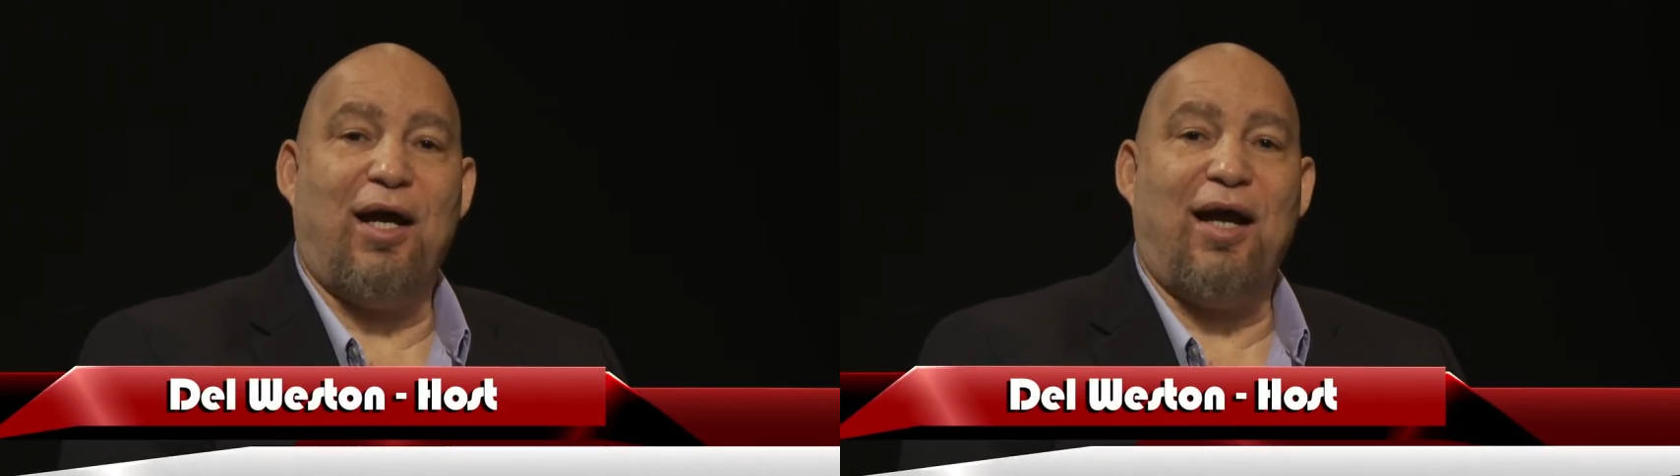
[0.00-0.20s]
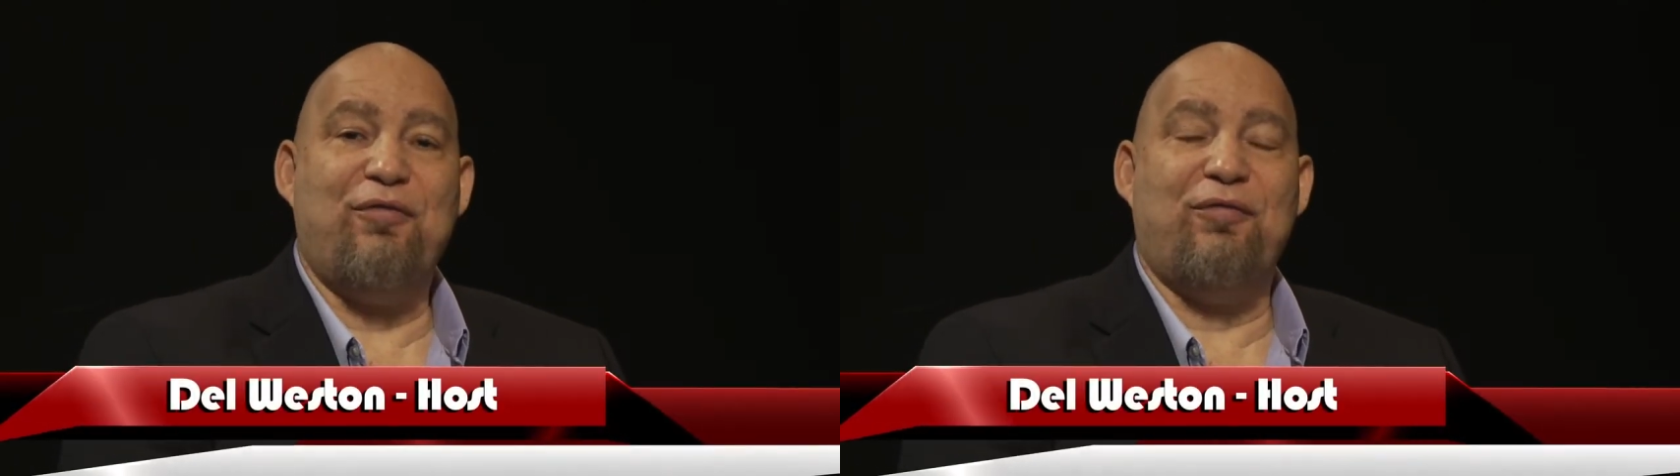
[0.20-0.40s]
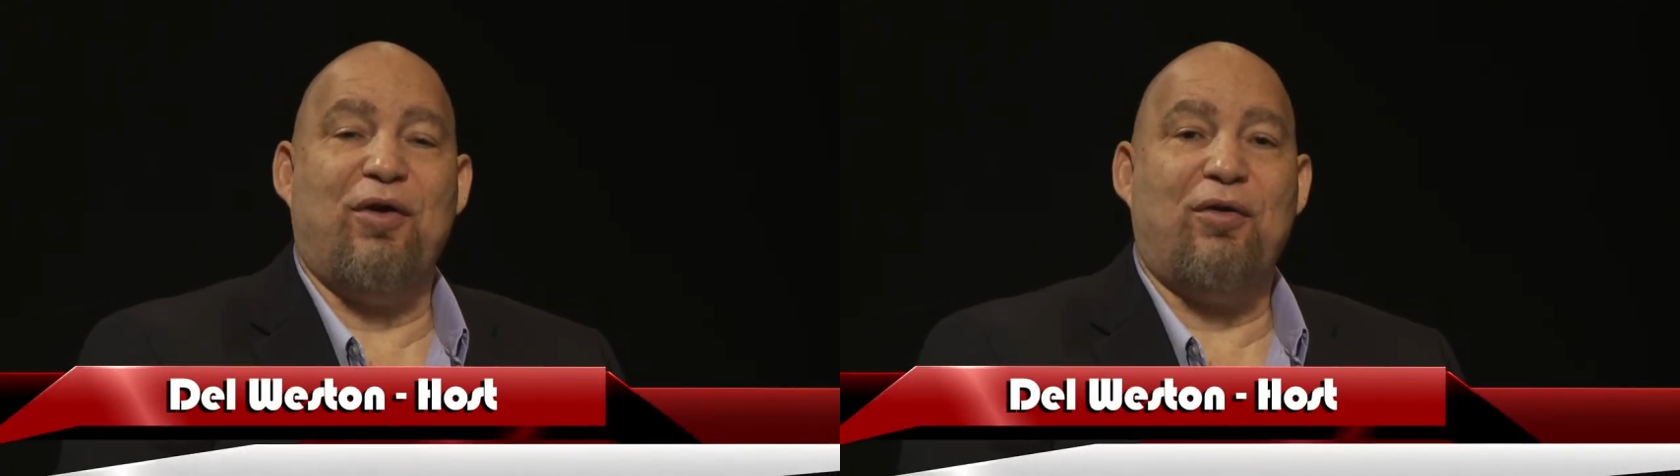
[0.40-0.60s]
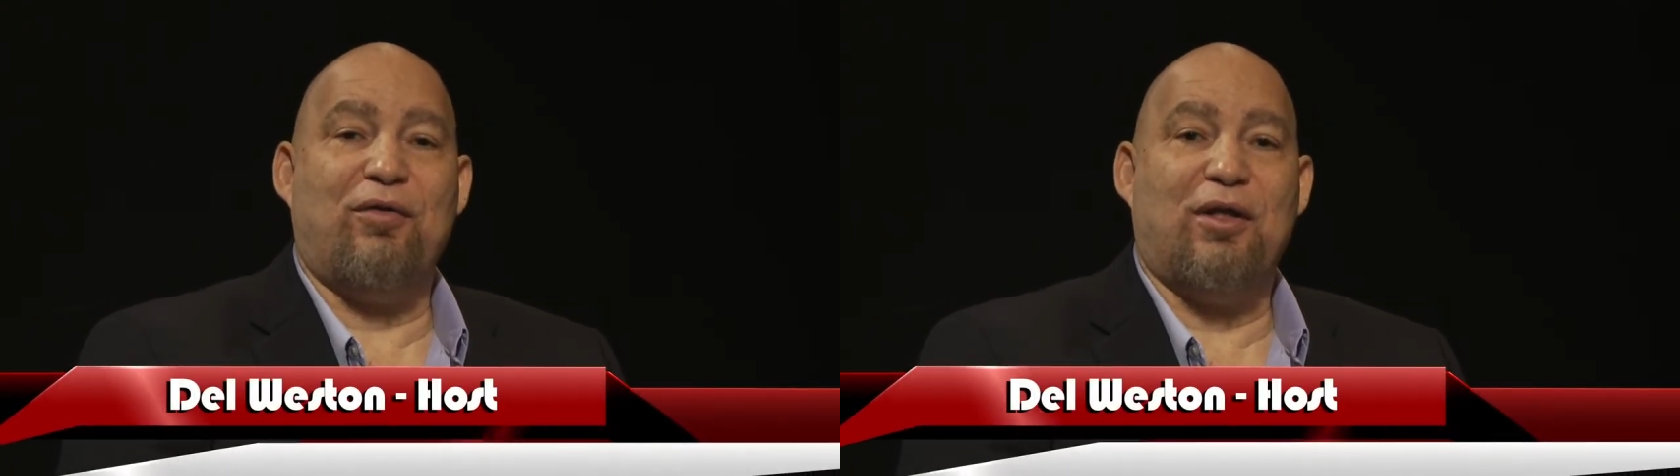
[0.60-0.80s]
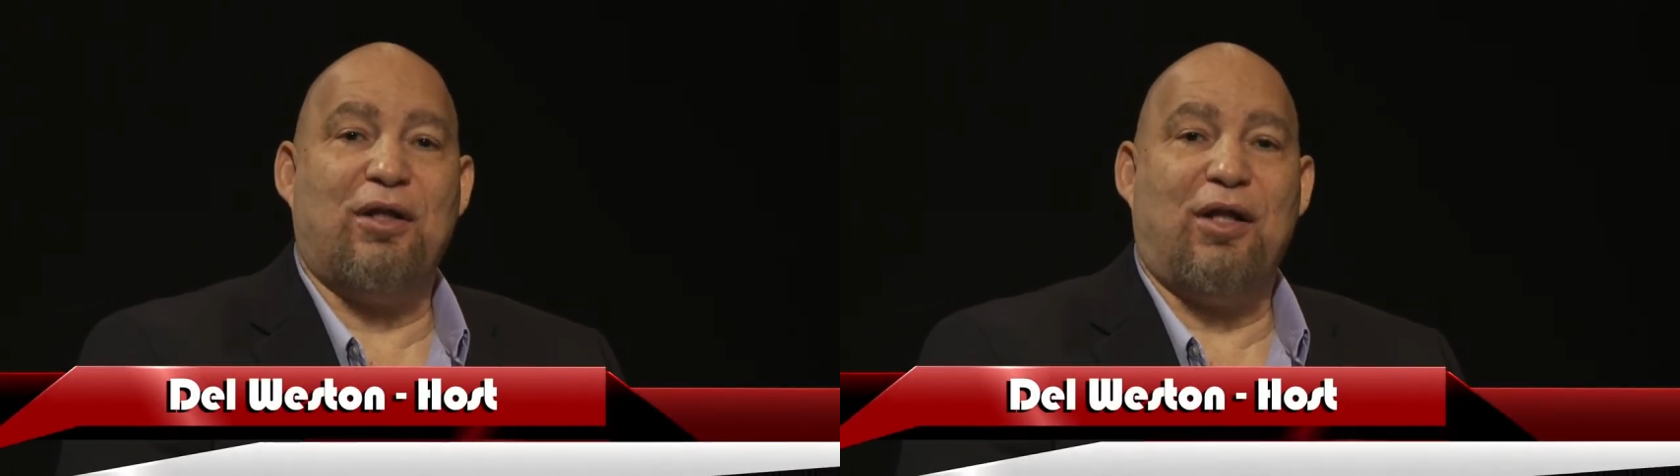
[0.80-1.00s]
I felt
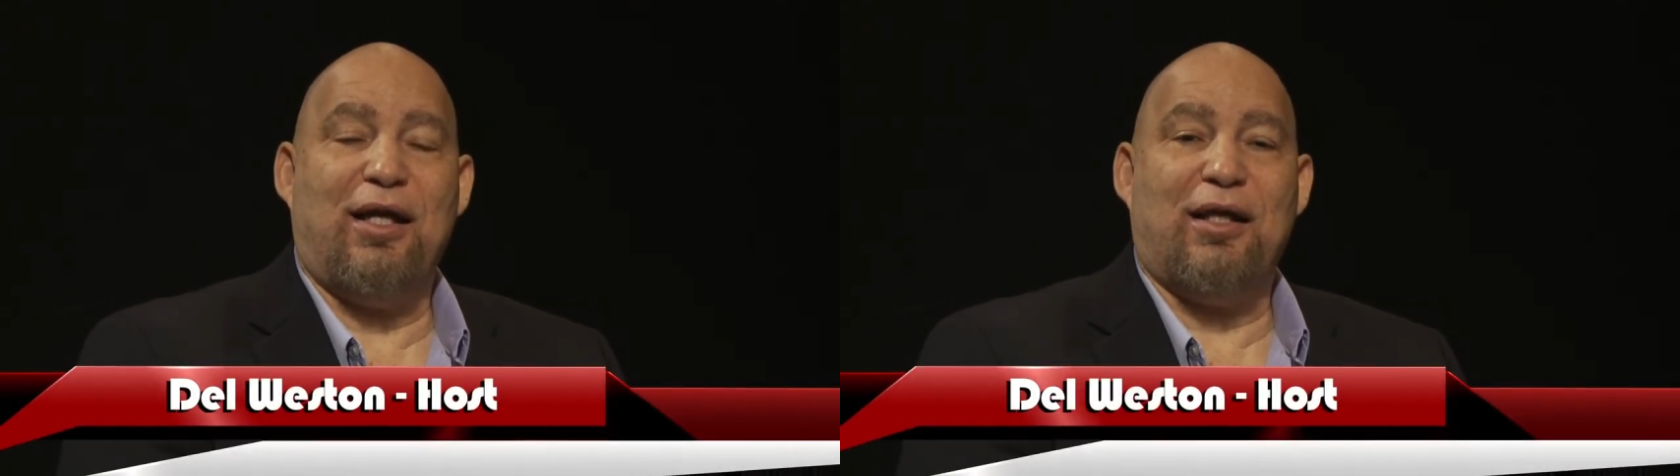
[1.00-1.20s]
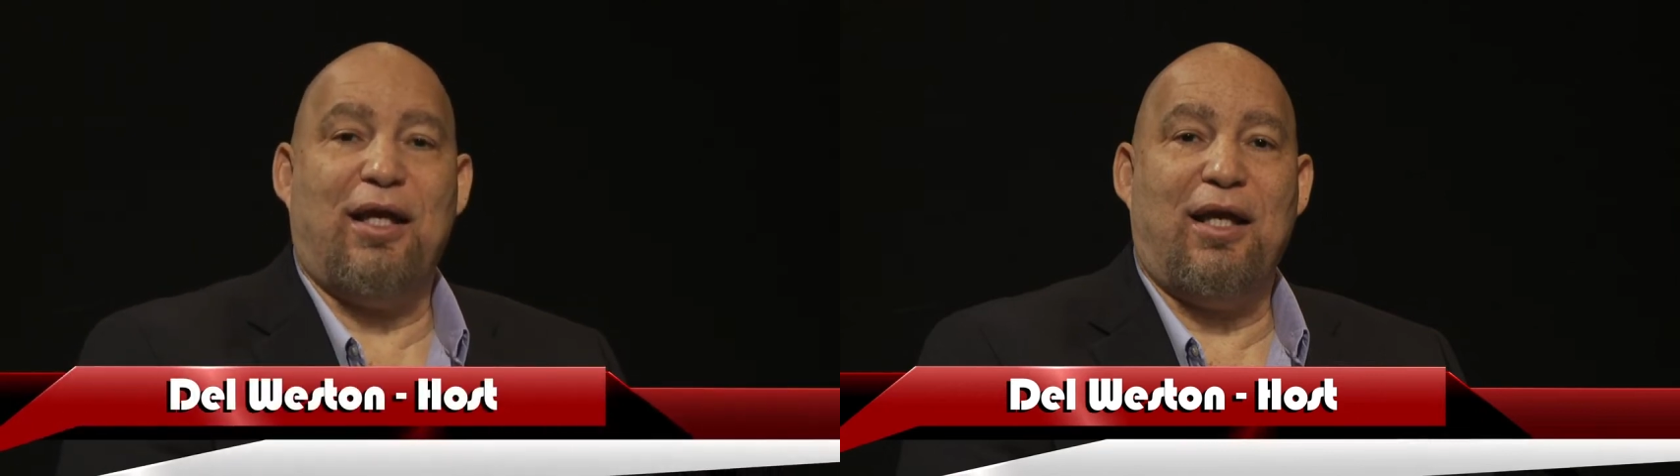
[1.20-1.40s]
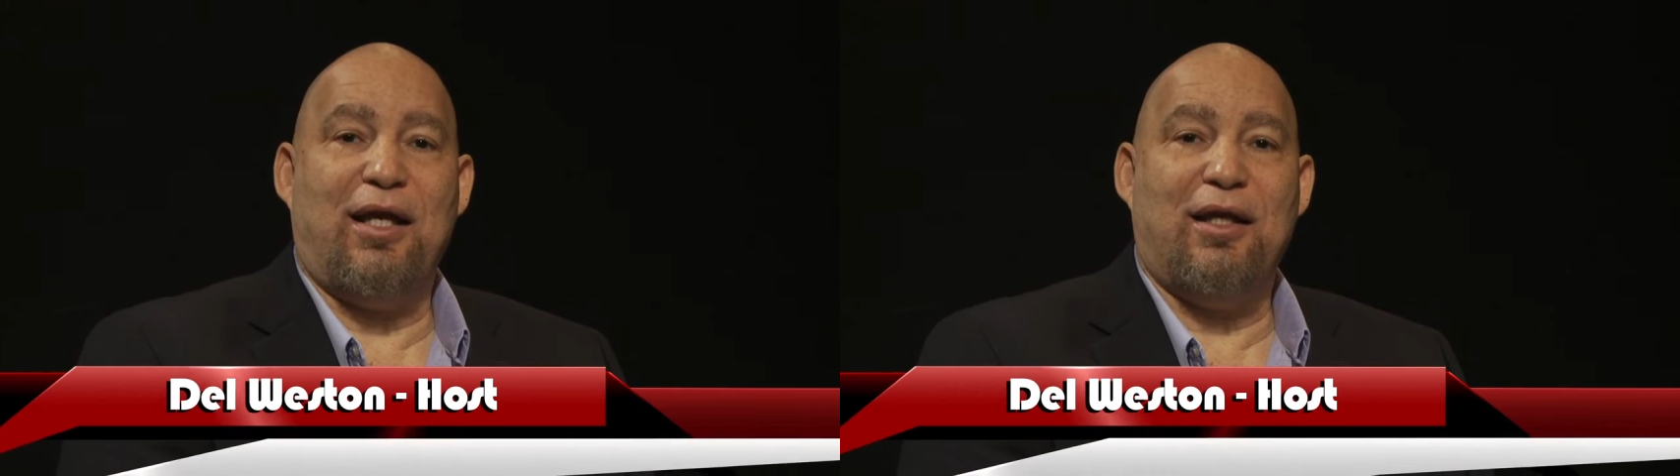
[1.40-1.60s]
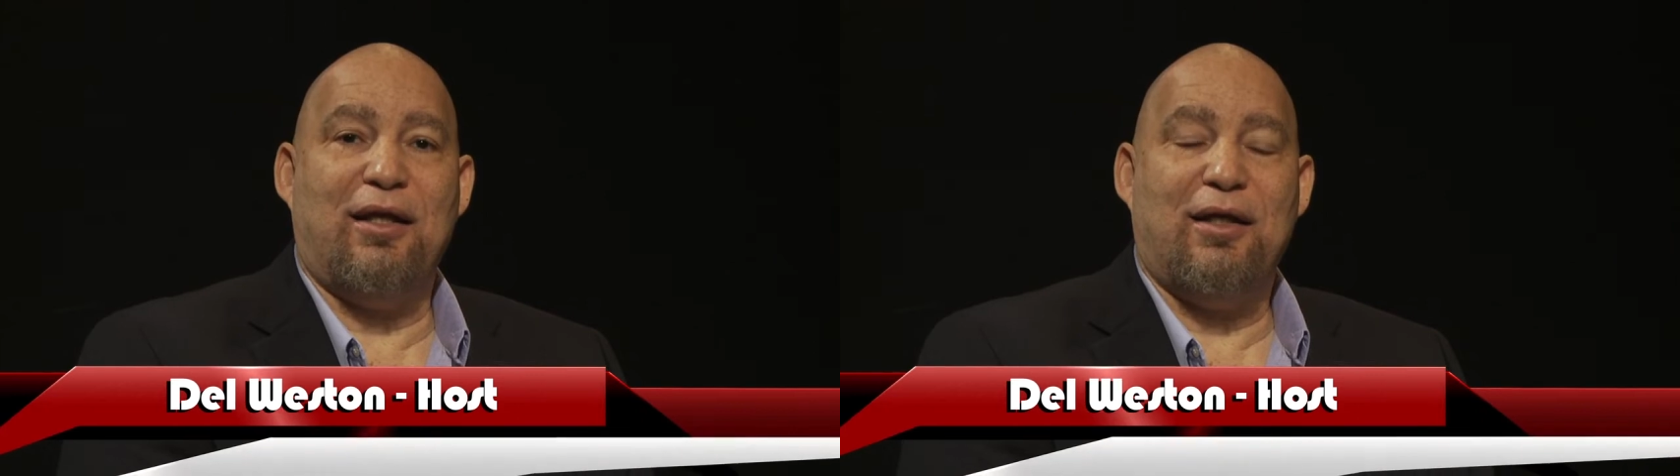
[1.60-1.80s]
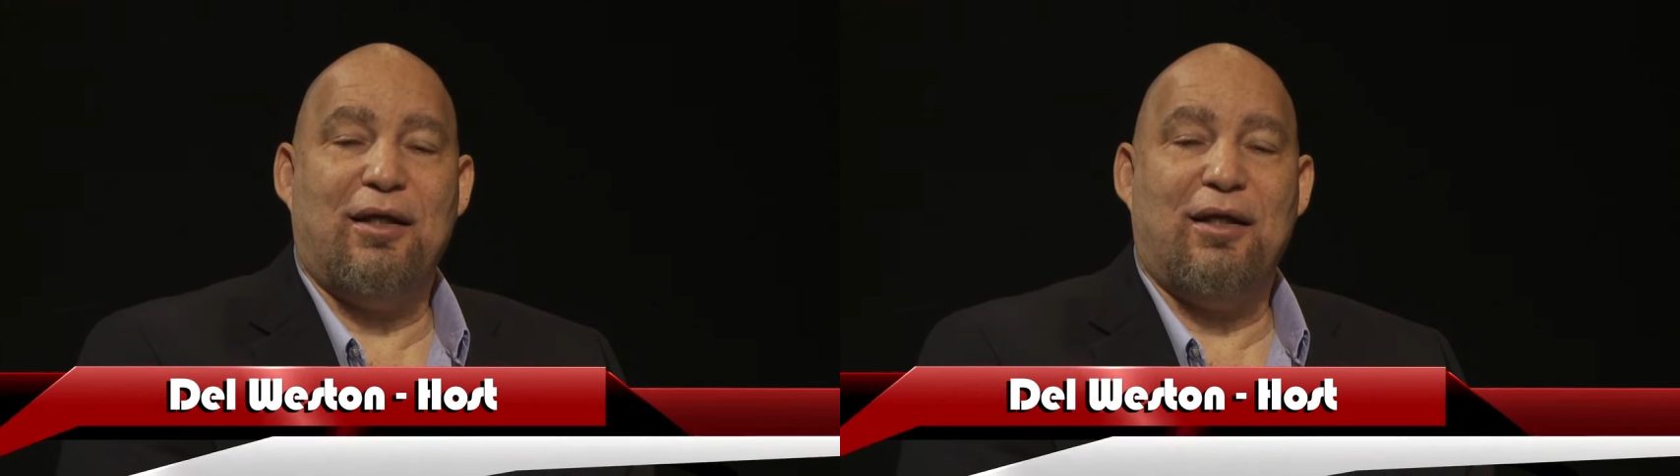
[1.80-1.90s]
like a